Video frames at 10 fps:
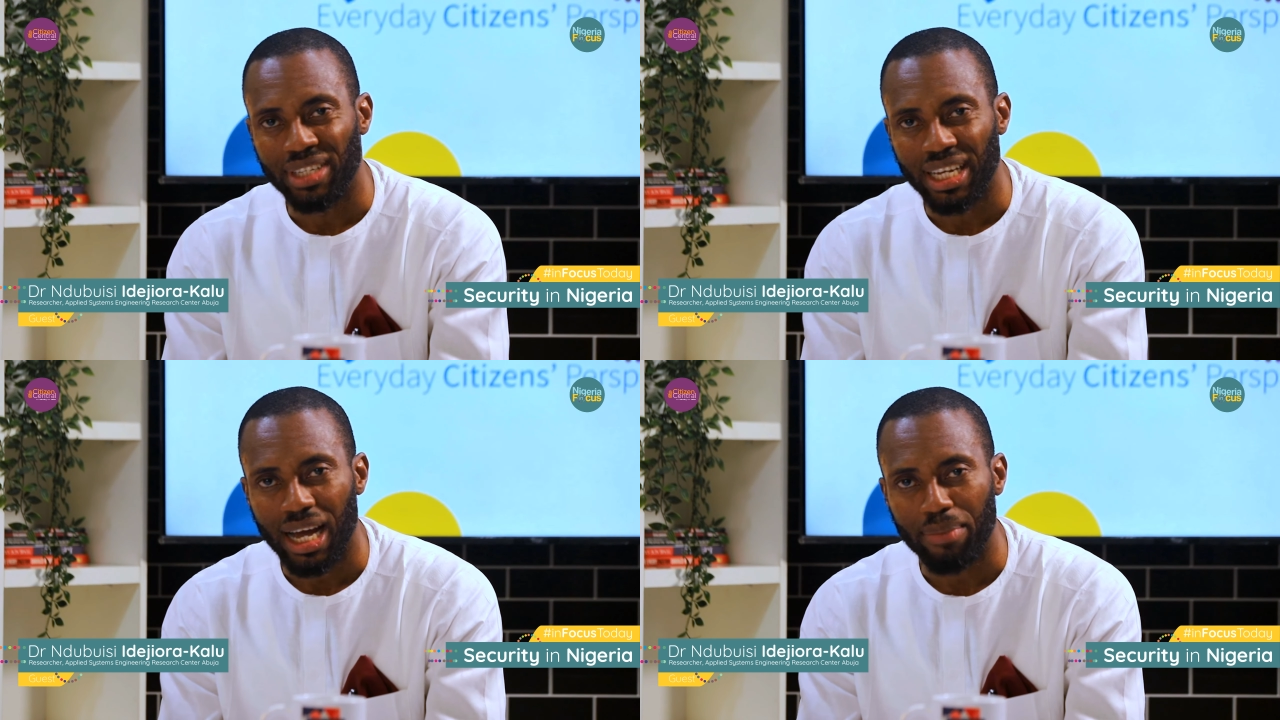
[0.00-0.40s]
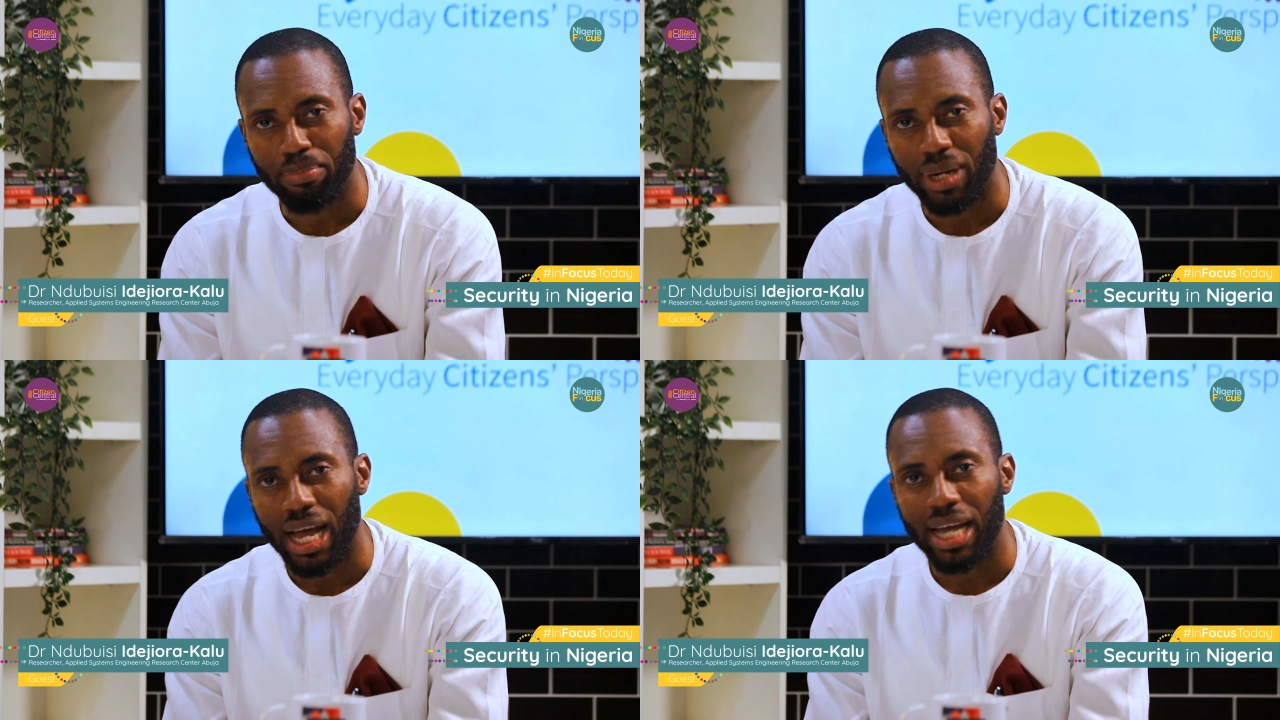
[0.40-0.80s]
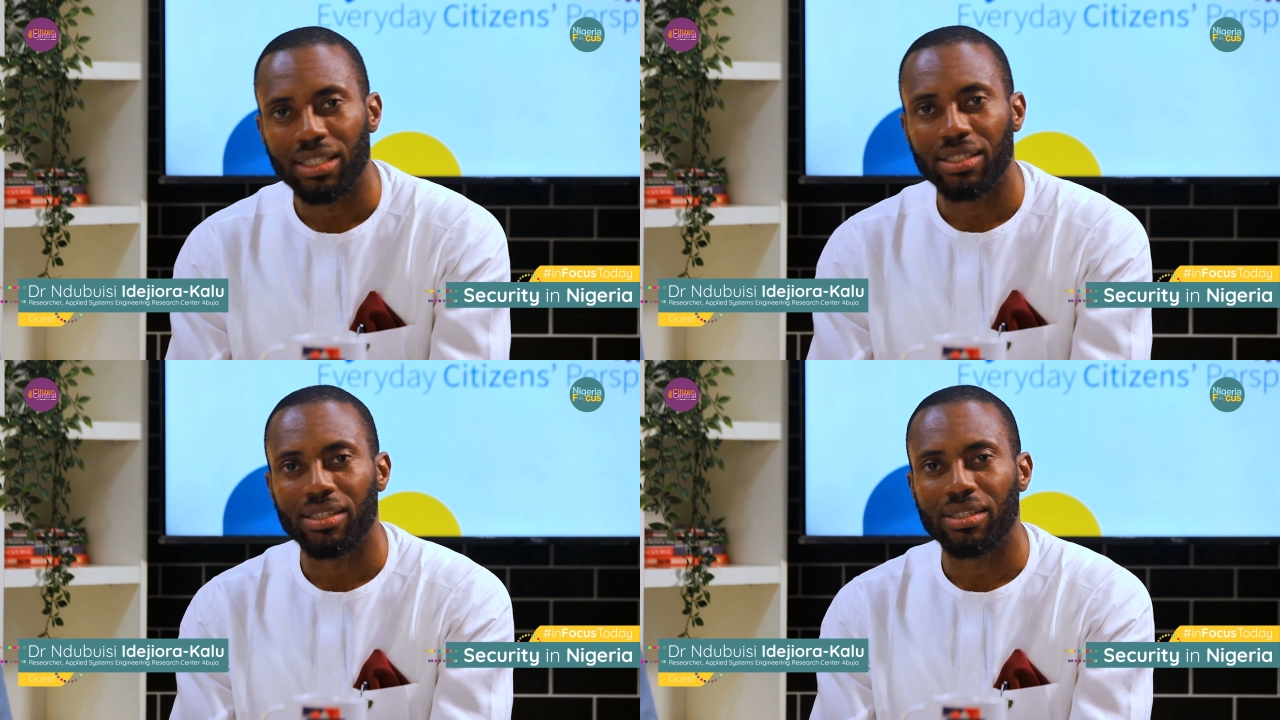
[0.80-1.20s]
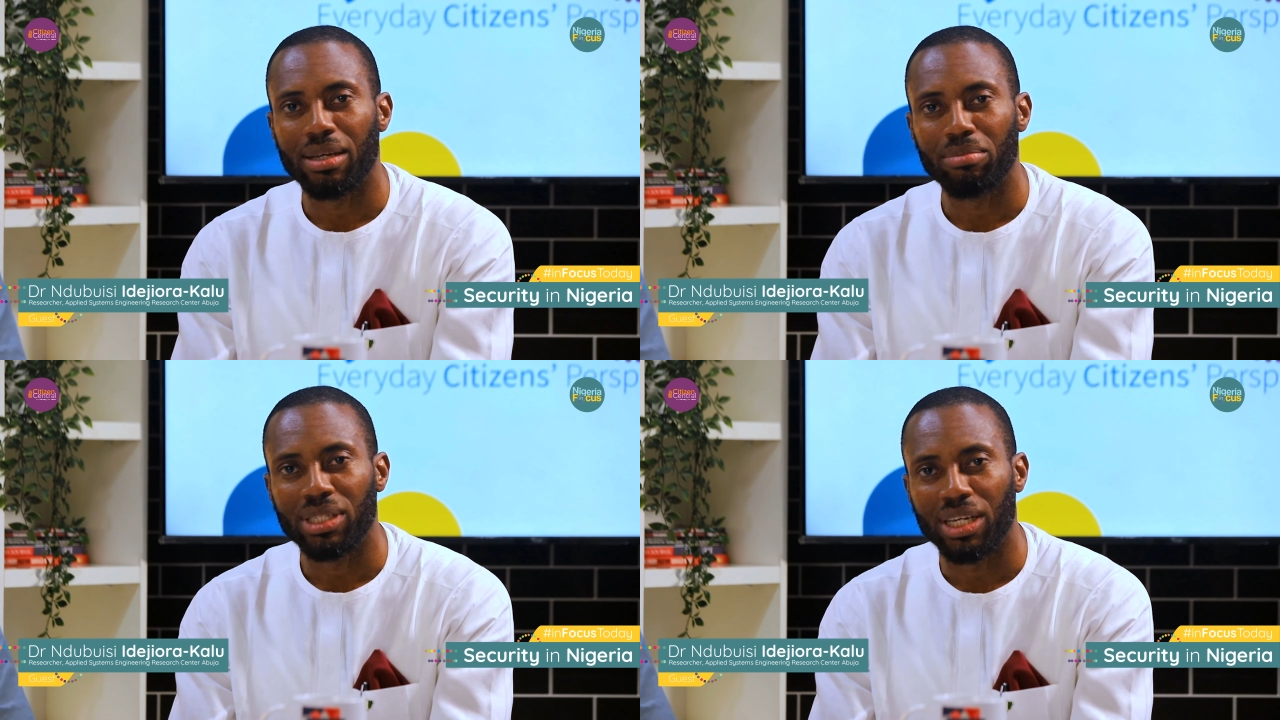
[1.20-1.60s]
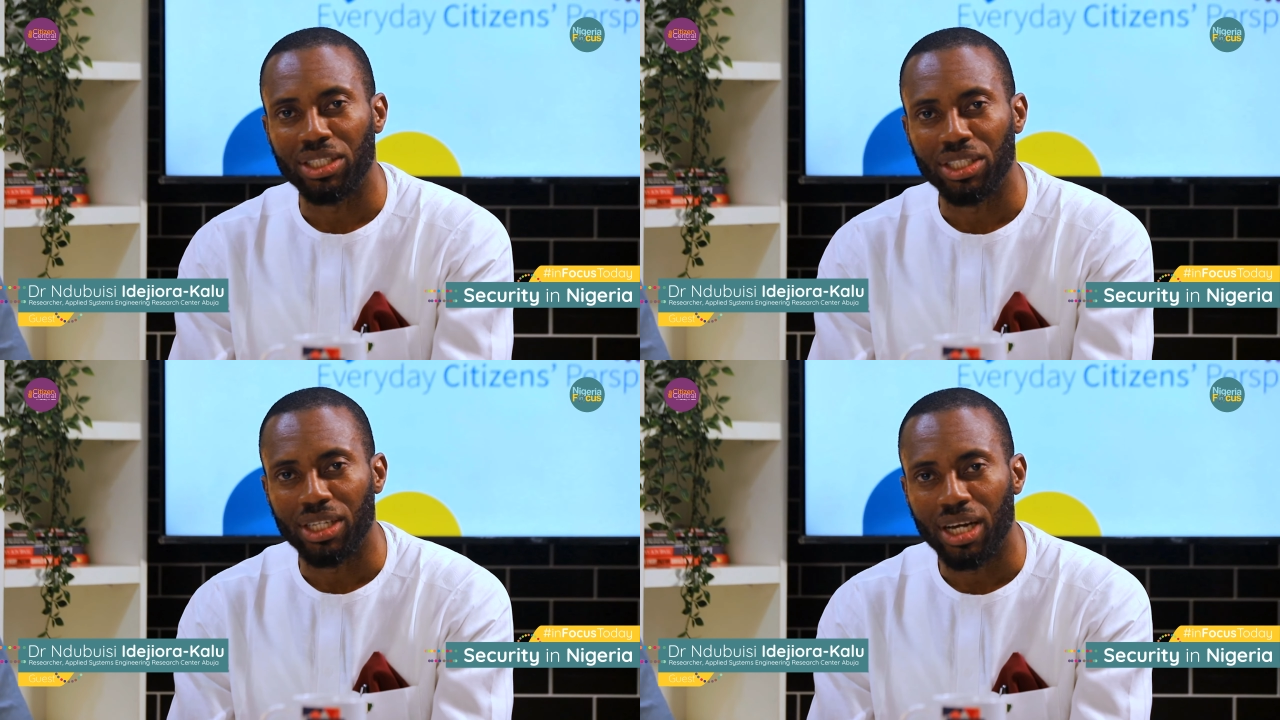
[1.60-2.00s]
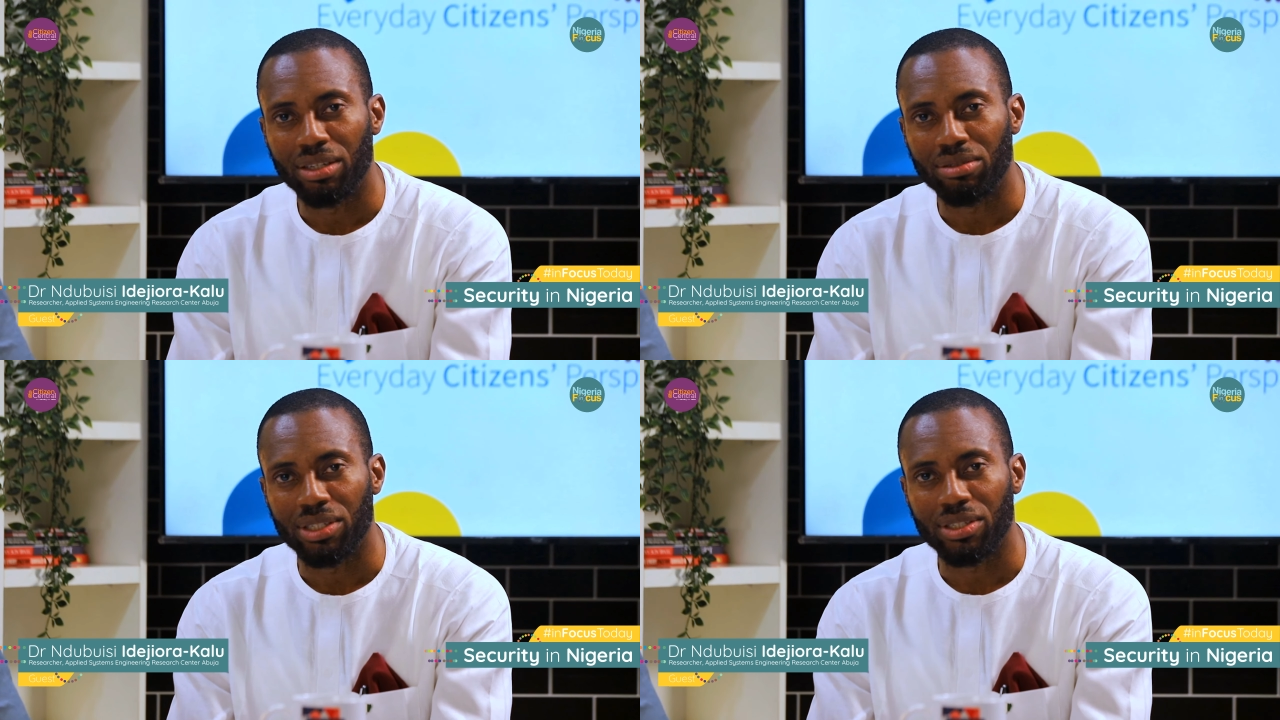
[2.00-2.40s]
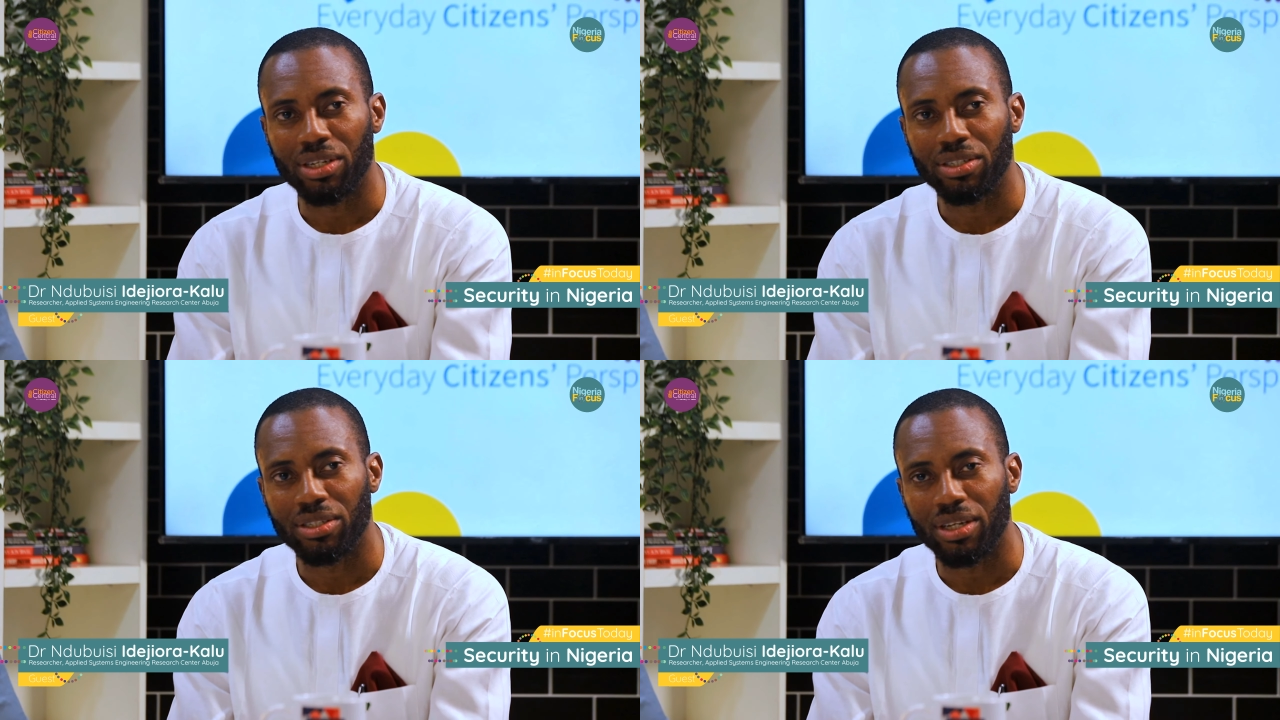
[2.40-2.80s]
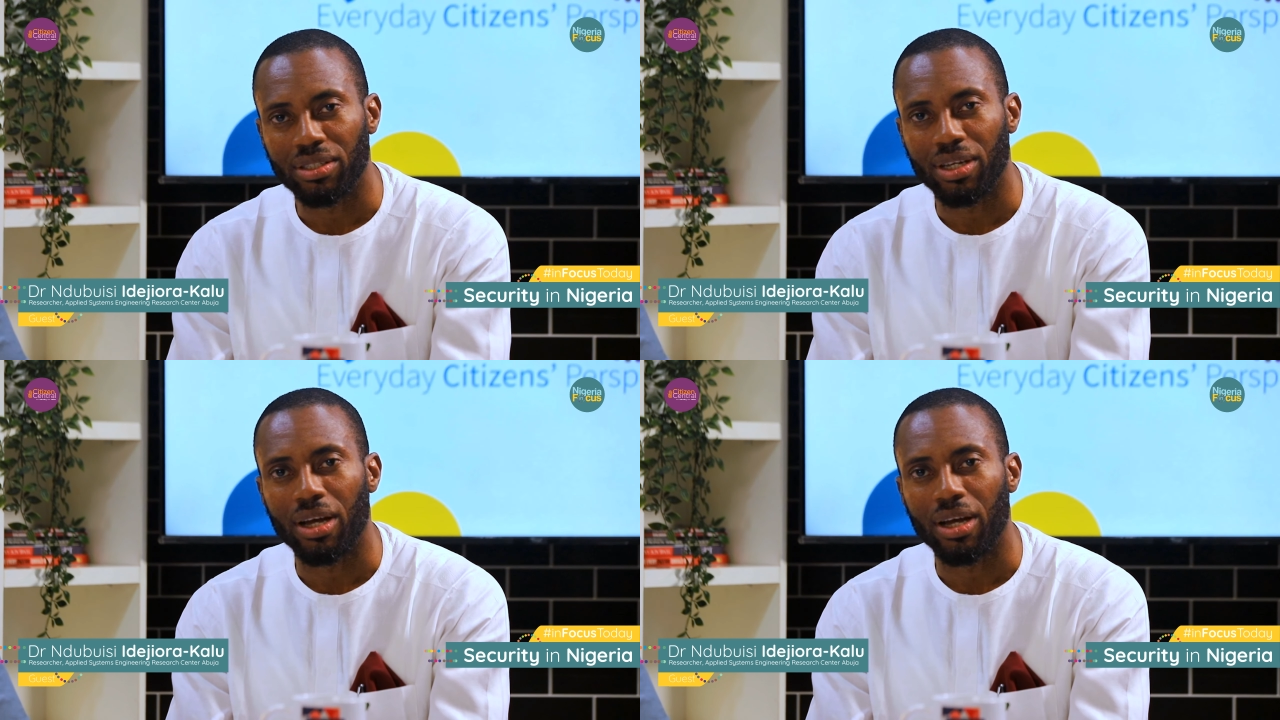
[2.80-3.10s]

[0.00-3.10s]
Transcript: Applied Systems Engineering Research Center.